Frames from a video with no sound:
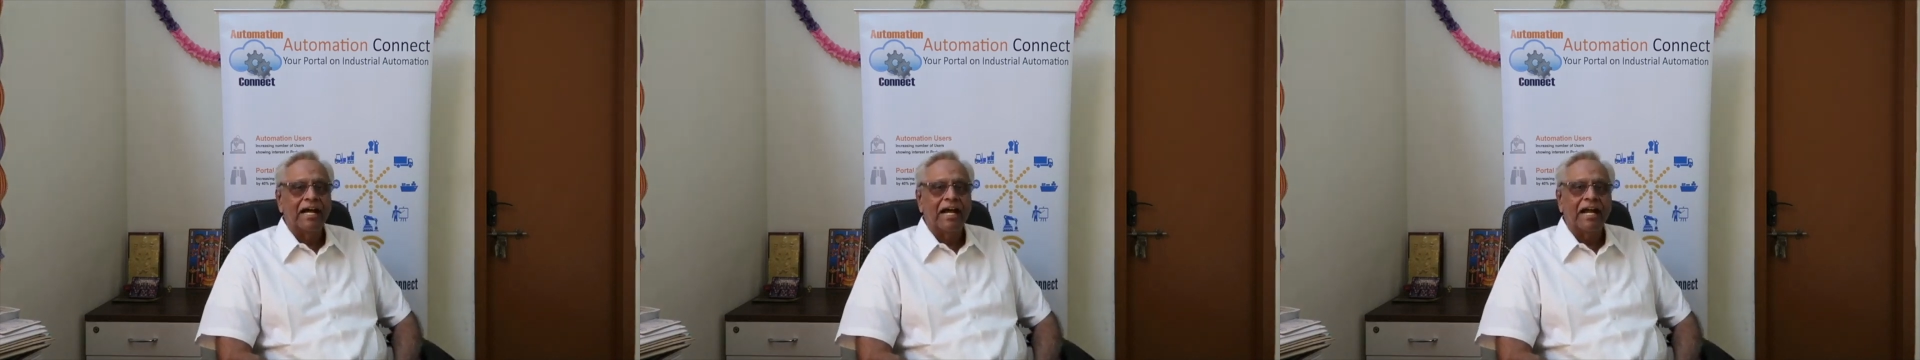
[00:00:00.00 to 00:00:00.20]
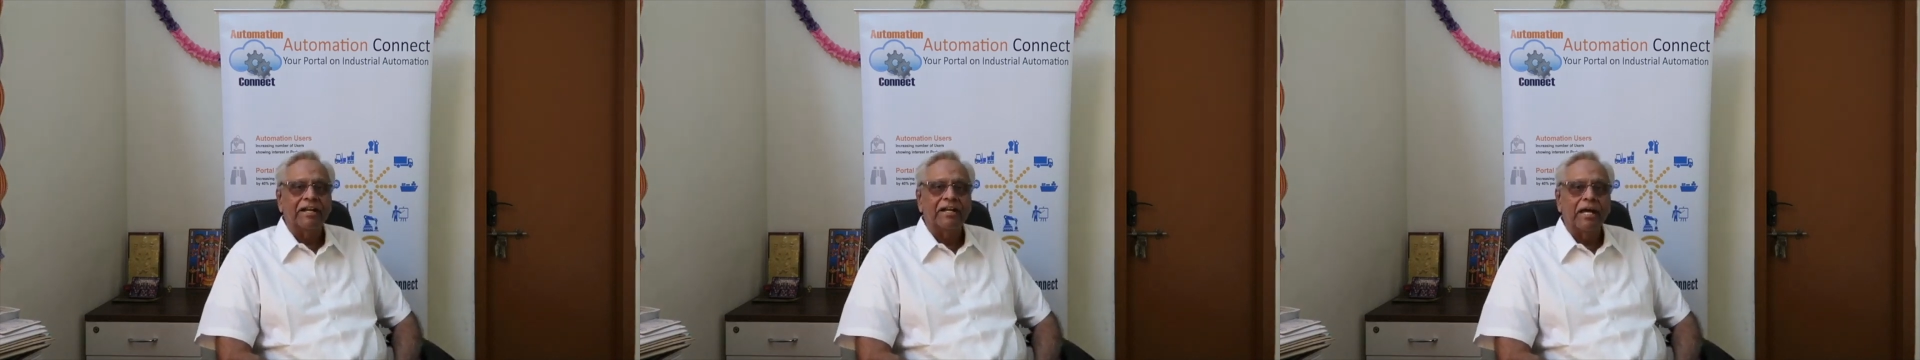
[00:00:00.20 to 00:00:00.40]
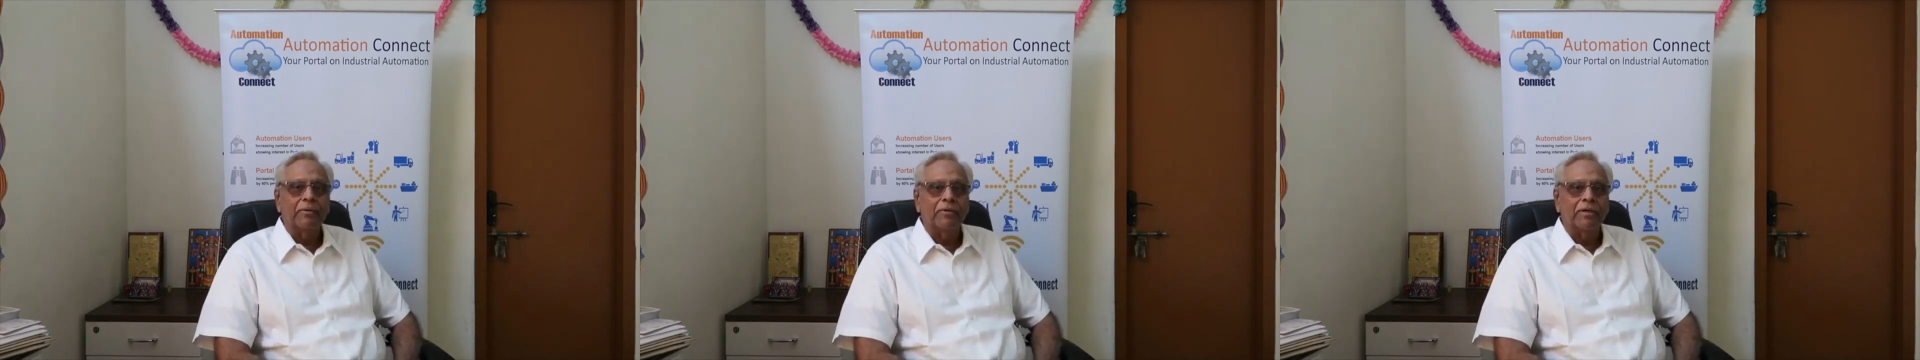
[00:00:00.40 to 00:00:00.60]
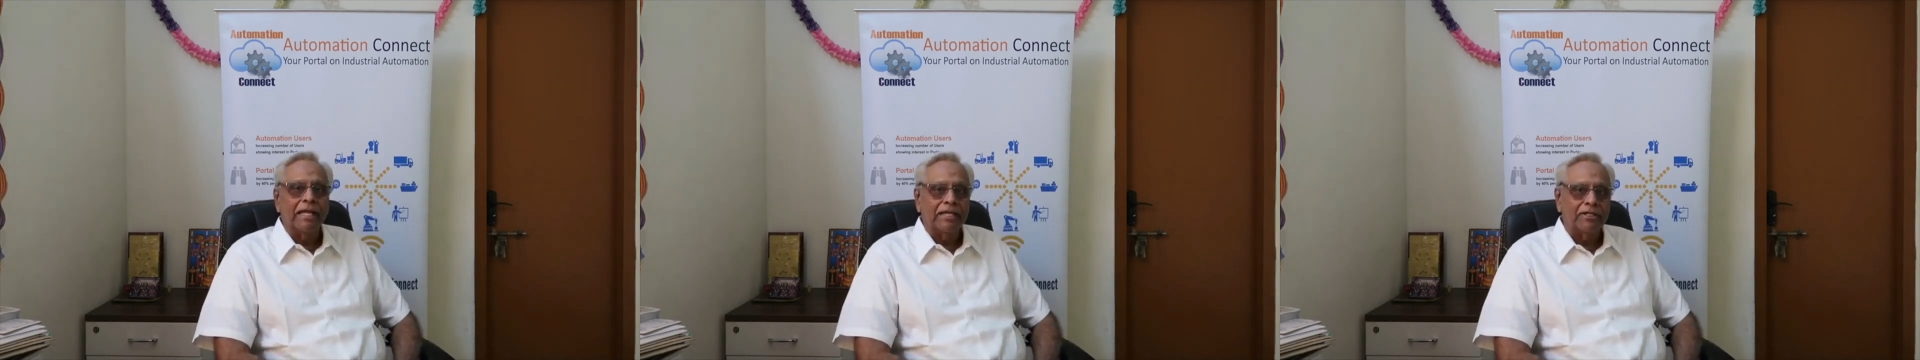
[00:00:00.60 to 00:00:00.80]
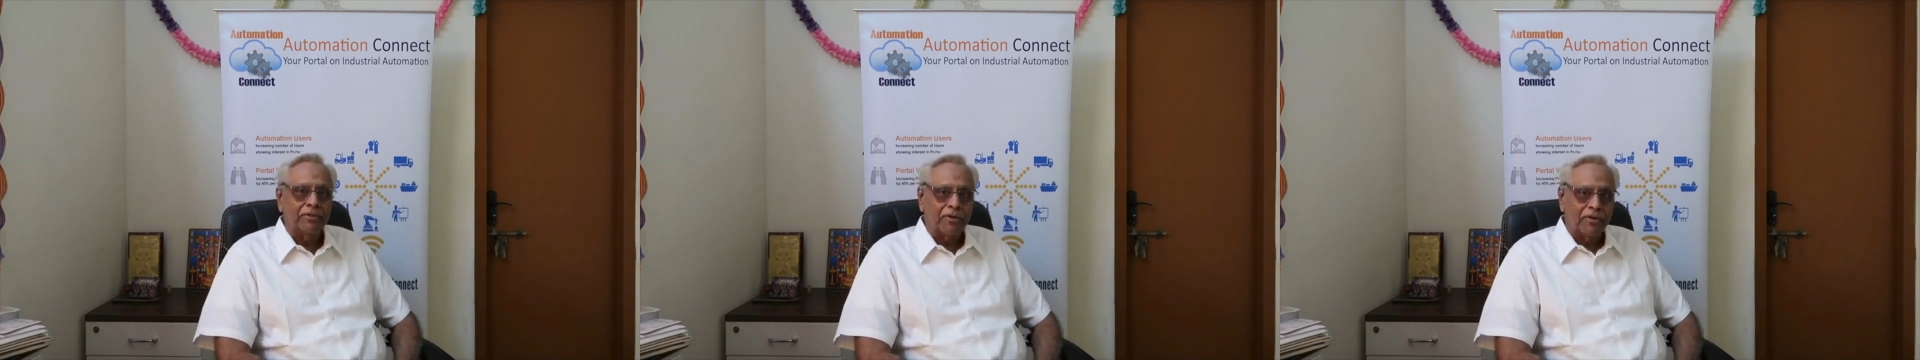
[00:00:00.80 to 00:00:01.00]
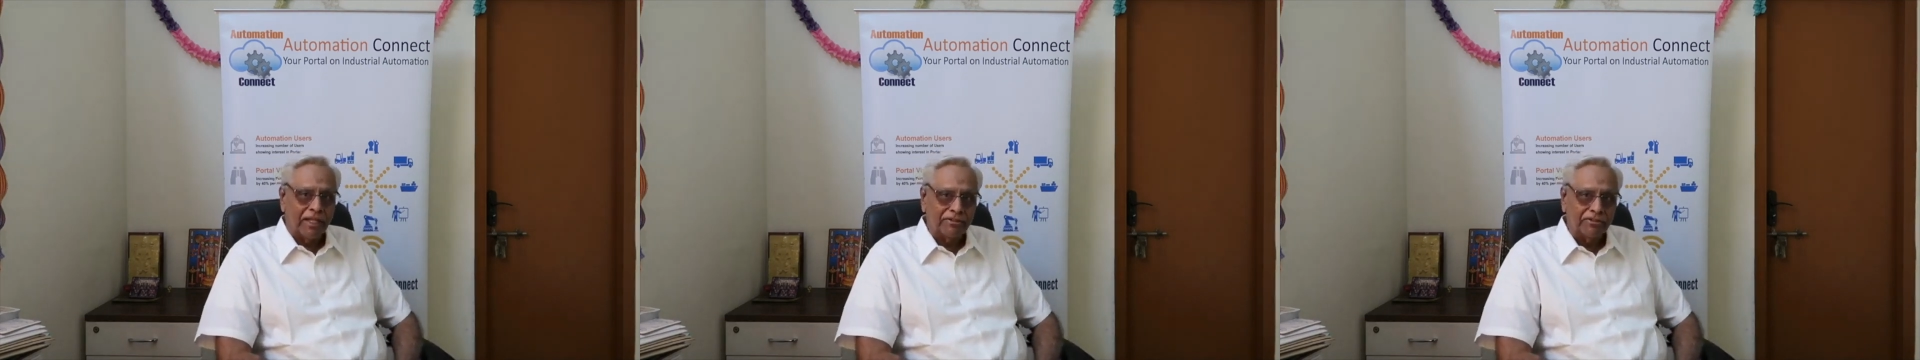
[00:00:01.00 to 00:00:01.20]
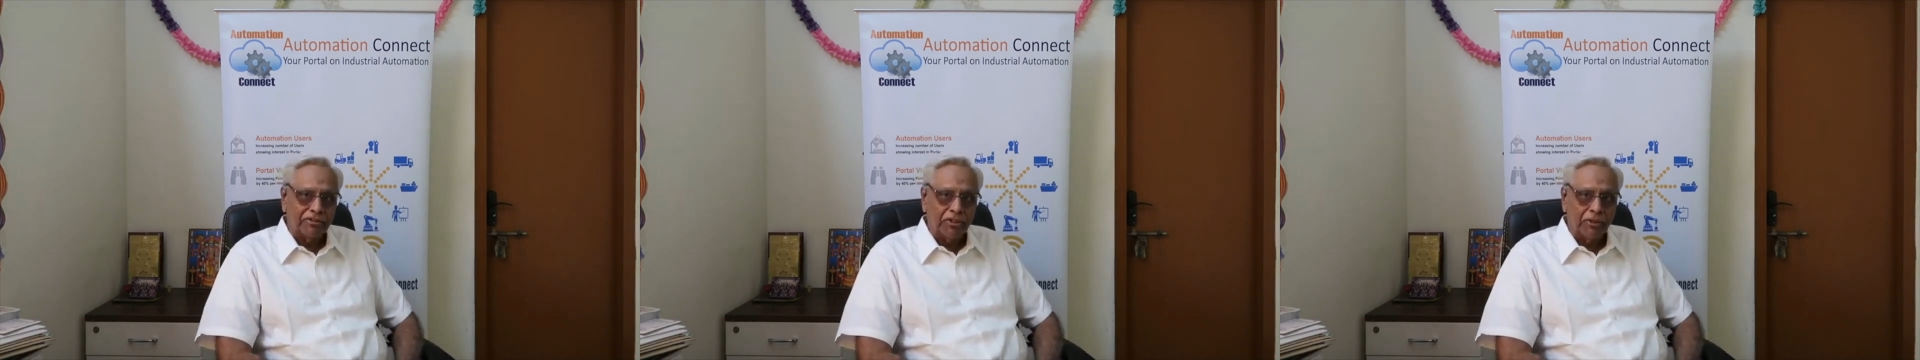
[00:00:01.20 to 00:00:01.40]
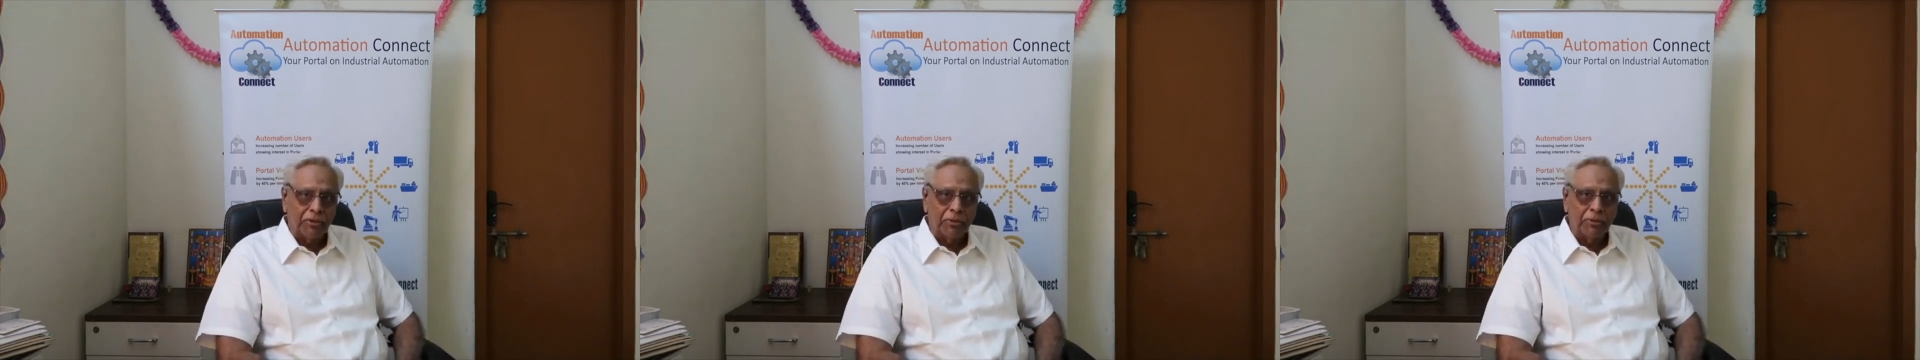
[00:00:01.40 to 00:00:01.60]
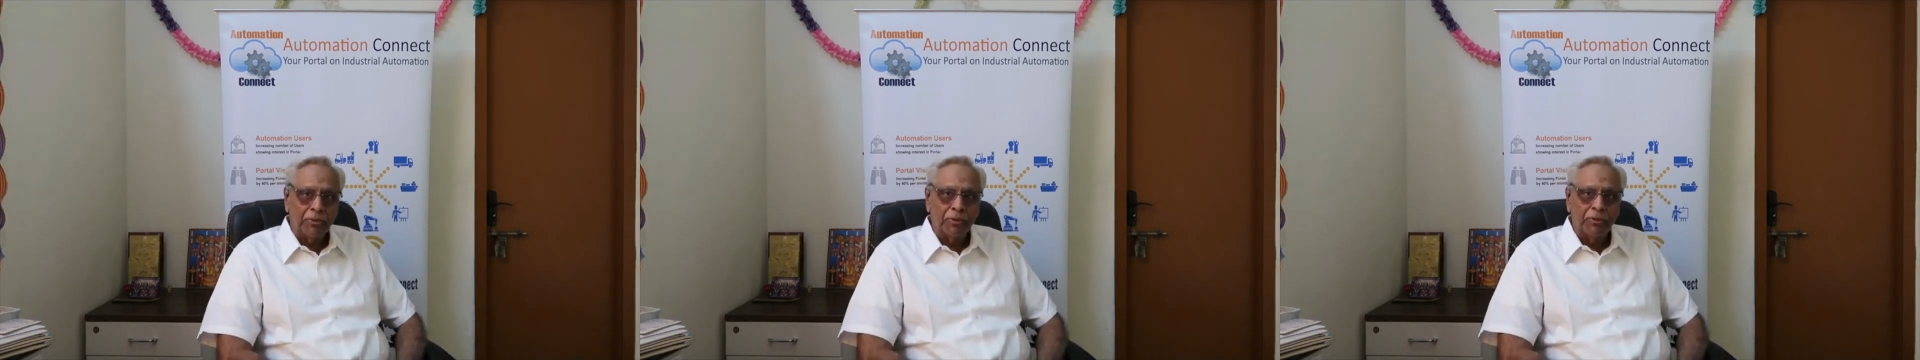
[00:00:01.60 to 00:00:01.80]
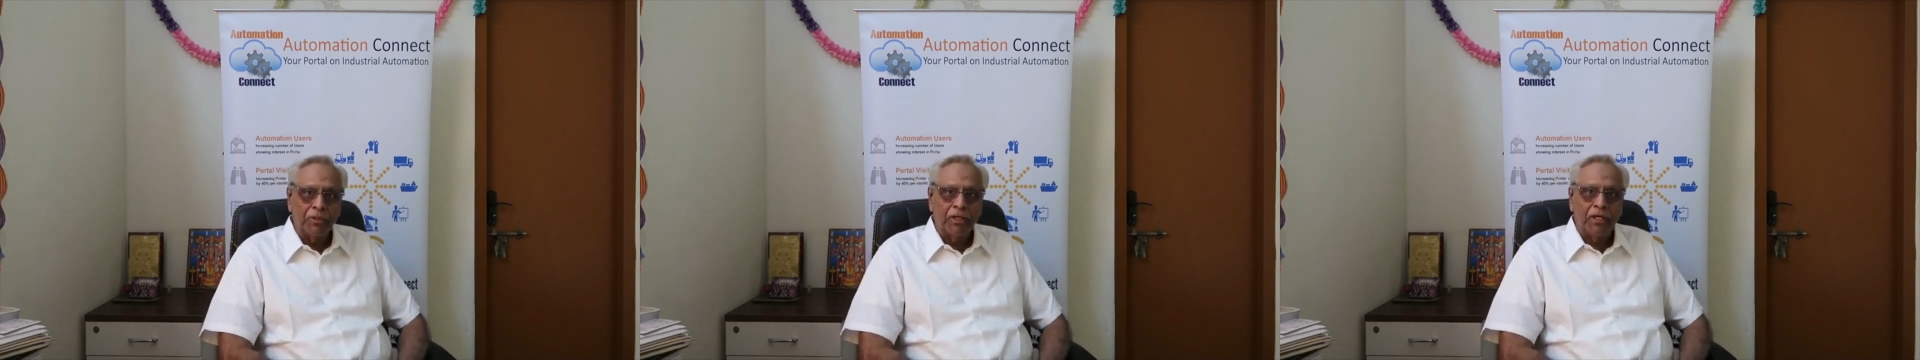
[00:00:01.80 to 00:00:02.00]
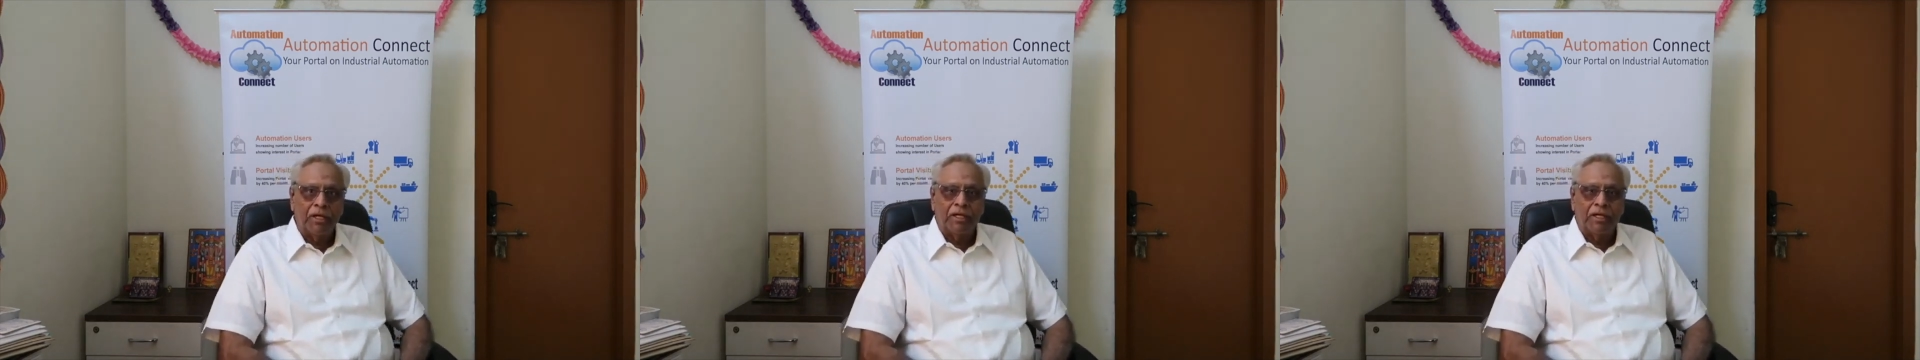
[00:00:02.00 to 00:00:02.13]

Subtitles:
and I would like to run through